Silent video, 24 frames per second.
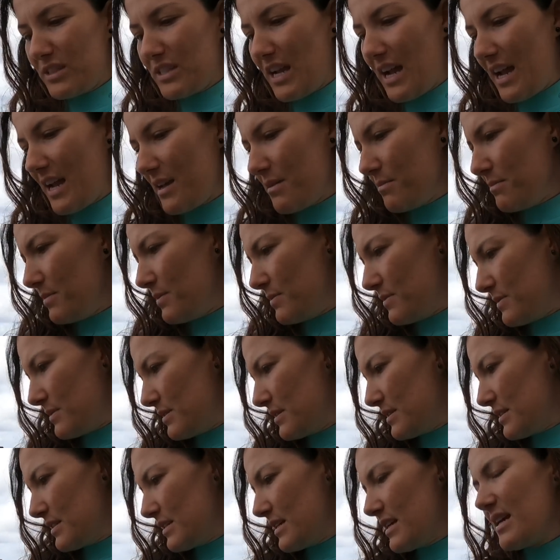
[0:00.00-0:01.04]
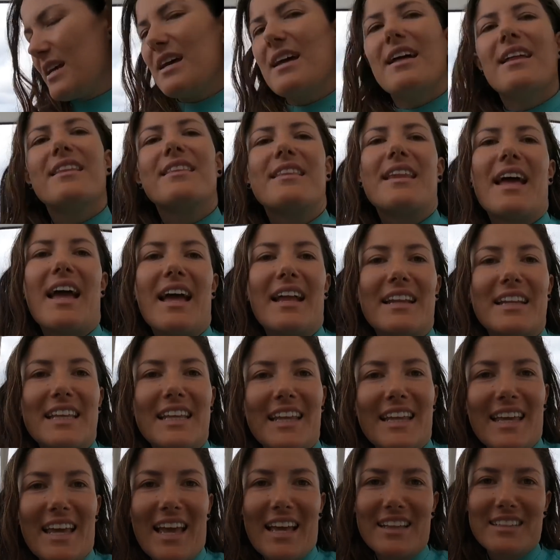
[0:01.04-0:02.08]
the time, then
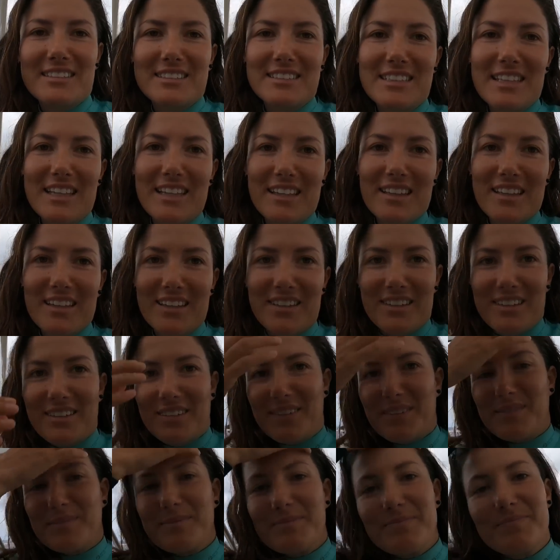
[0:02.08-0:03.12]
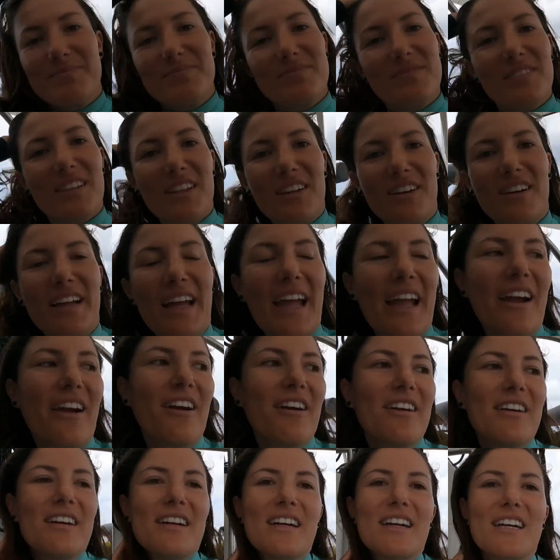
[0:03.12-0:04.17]
he can't see the
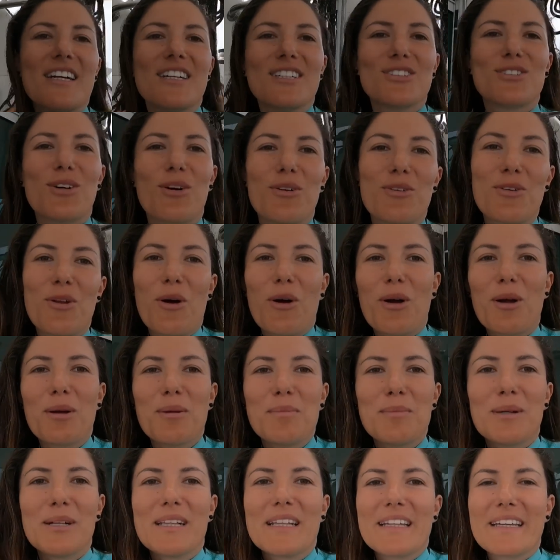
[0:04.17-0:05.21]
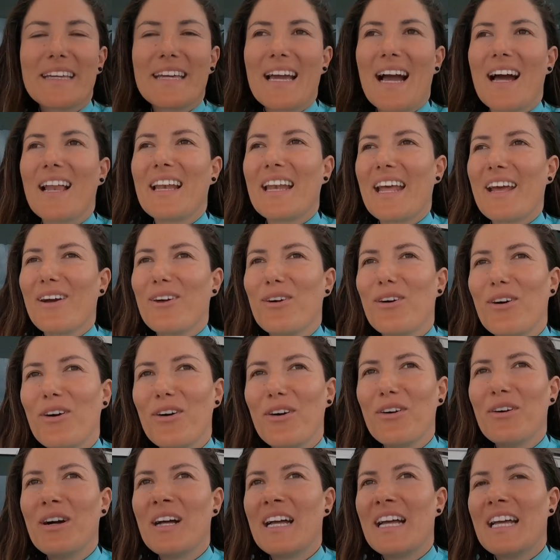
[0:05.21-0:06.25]
air. So normally
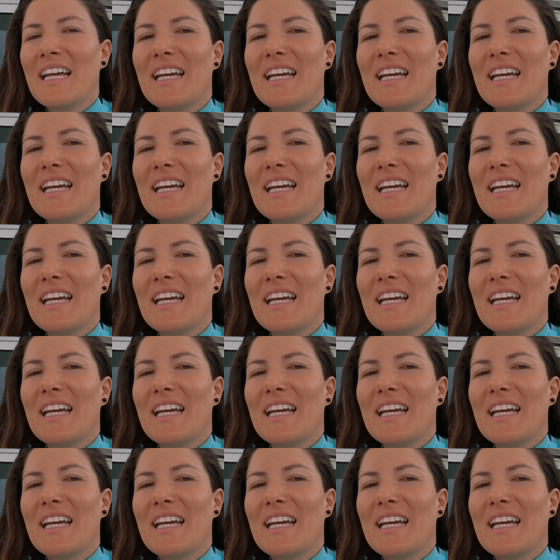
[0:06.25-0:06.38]
Alejo